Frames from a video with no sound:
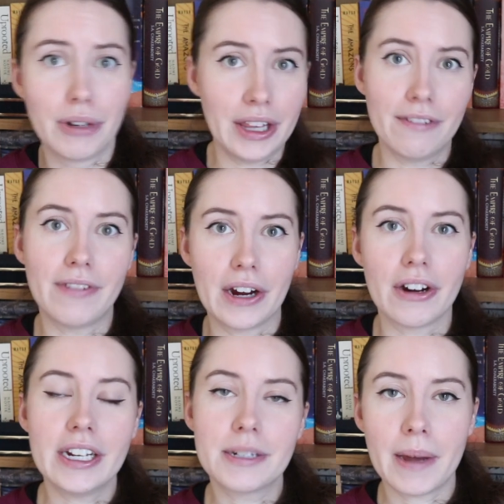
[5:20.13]
really
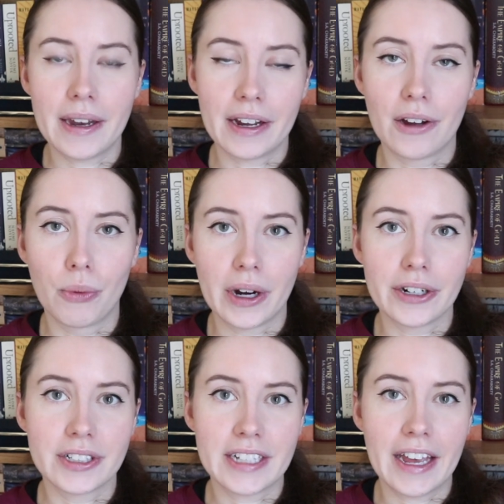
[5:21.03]
vary depending on where
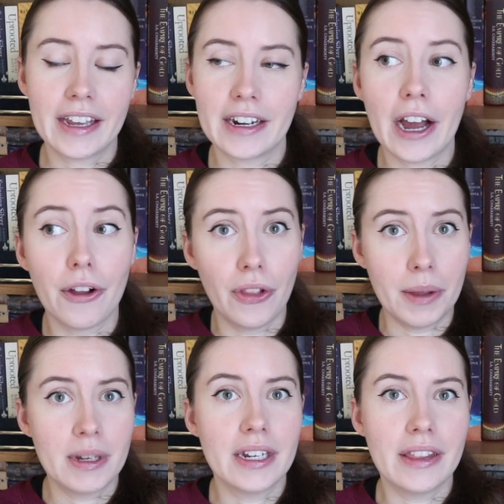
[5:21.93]
you're staying and how
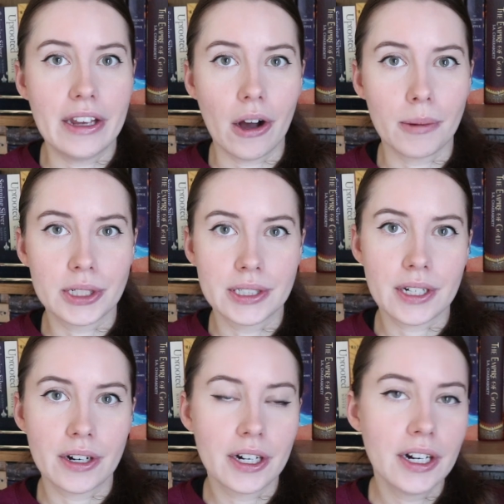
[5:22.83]
limited the
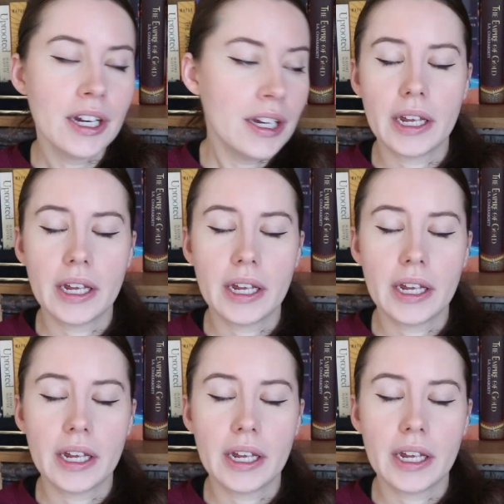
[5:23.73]
options are.